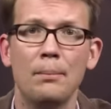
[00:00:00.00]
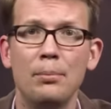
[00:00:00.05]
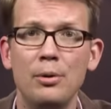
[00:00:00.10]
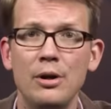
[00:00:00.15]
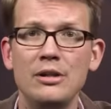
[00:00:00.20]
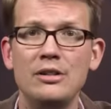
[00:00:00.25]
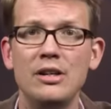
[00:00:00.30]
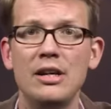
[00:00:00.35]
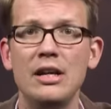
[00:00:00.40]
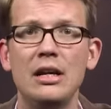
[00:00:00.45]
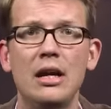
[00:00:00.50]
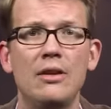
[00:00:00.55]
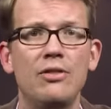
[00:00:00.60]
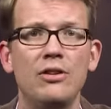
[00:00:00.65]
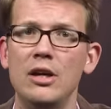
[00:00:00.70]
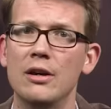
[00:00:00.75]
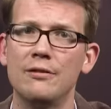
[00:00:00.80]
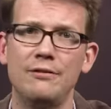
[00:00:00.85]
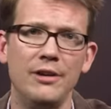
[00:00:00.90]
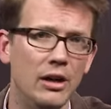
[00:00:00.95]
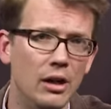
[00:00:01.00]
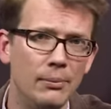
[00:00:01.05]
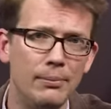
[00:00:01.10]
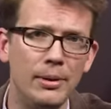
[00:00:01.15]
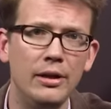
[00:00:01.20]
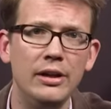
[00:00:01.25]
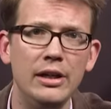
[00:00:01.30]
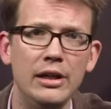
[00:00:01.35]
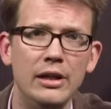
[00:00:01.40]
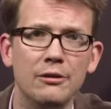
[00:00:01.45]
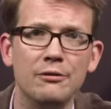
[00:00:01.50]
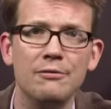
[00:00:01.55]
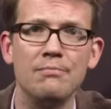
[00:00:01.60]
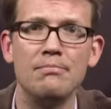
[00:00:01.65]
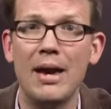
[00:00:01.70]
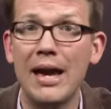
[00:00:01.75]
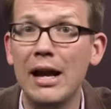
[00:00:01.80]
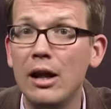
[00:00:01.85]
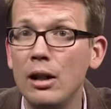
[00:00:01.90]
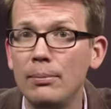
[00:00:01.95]
Printing and the availability of
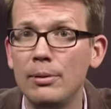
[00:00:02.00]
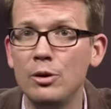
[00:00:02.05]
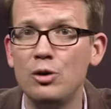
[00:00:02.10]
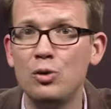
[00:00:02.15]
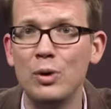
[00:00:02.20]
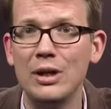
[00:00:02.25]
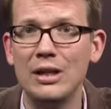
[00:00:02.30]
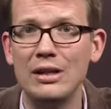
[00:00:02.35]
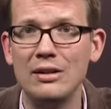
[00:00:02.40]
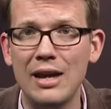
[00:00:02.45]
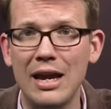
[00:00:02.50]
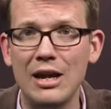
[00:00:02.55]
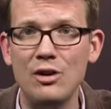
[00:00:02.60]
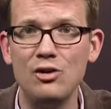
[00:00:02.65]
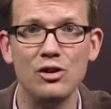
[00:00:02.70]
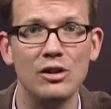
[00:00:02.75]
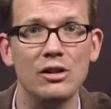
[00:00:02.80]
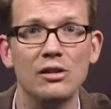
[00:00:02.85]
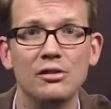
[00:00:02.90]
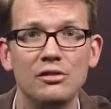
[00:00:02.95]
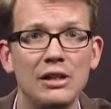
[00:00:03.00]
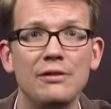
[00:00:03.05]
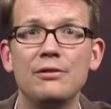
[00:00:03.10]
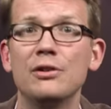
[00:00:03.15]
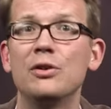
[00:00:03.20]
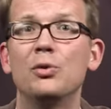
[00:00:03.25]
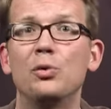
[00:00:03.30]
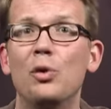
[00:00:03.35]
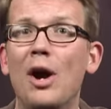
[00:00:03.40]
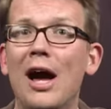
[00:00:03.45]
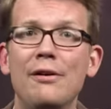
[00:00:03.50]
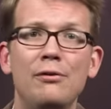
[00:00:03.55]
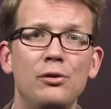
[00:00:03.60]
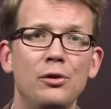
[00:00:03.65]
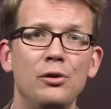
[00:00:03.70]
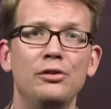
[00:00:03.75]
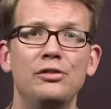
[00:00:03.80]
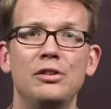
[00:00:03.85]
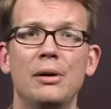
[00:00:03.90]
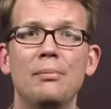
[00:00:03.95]
mail between nations, even
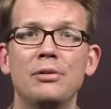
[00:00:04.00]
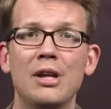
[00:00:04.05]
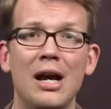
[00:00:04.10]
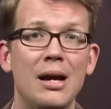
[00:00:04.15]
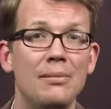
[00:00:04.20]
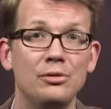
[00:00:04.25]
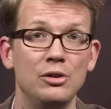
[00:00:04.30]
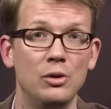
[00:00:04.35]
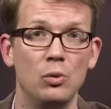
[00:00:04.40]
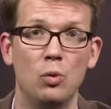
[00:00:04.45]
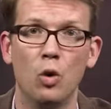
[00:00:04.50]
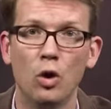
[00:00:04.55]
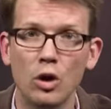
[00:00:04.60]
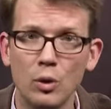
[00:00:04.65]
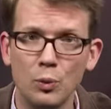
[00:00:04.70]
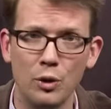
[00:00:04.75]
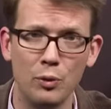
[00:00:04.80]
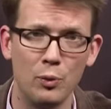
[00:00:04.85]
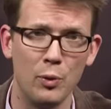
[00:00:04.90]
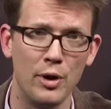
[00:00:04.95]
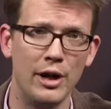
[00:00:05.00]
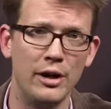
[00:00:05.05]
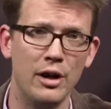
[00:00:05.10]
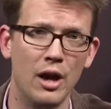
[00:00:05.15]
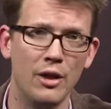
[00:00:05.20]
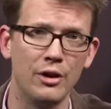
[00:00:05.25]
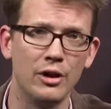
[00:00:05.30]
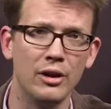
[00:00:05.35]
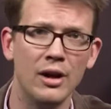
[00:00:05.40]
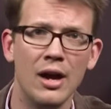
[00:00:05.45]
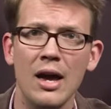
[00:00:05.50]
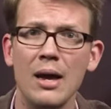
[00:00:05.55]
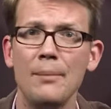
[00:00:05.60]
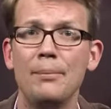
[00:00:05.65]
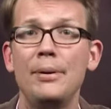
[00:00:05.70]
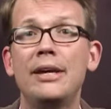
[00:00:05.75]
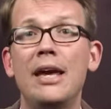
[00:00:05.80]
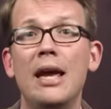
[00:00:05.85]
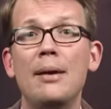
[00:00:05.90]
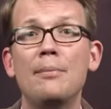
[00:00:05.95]
rivals sometimes at war with one another,
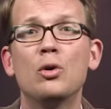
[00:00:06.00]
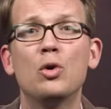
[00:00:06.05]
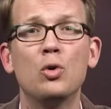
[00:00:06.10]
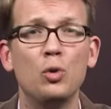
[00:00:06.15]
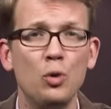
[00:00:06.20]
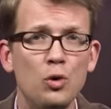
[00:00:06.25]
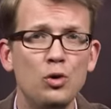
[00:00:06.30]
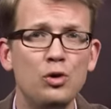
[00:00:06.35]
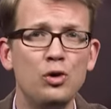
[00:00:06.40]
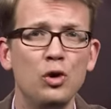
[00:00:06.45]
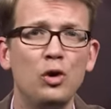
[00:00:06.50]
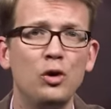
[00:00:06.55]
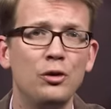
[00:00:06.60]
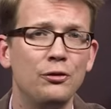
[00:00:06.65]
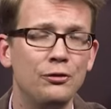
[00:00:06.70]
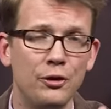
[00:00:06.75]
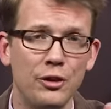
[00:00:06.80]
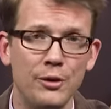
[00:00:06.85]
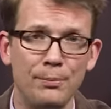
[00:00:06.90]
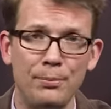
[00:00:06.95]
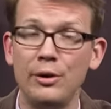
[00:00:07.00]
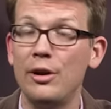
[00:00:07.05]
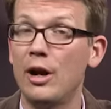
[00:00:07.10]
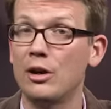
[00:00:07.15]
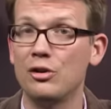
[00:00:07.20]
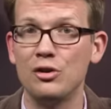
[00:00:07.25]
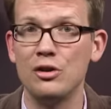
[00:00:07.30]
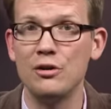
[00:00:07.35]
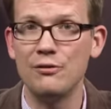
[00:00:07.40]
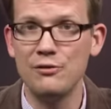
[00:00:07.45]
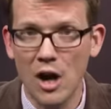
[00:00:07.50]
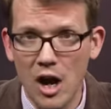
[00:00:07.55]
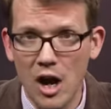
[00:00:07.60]
became crucial for the production of